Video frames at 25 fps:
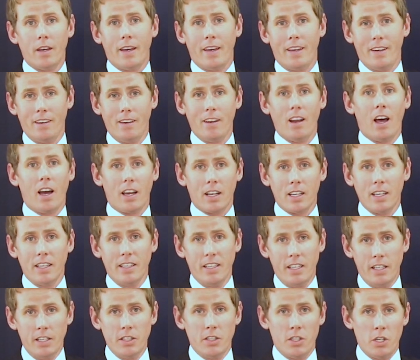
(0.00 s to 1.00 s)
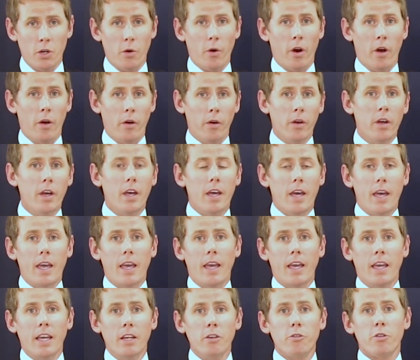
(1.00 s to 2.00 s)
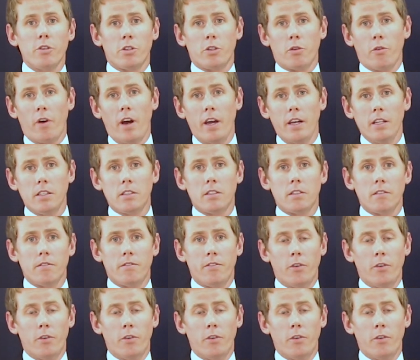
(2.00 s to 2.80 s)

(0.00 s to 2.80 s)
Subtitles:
and likely near zero interest rates